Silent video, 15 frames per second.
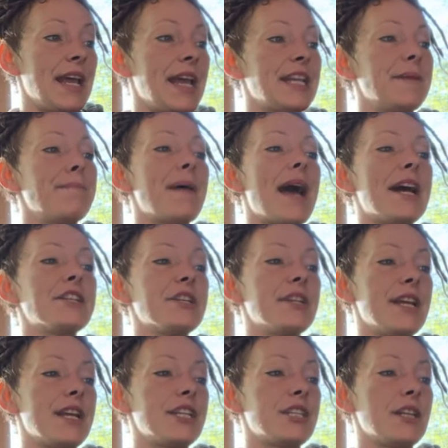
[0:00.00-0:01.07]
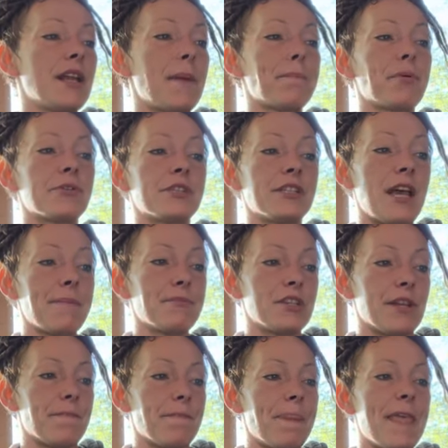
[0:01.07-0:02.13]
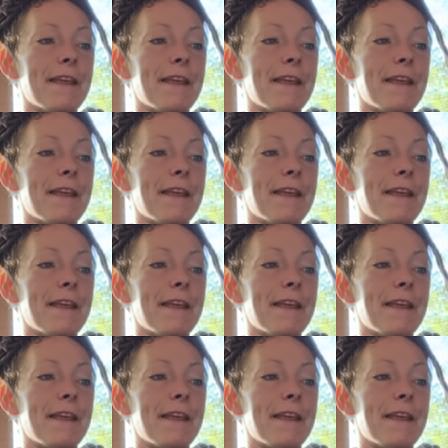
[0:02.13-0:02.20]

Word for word: and imagination and perception,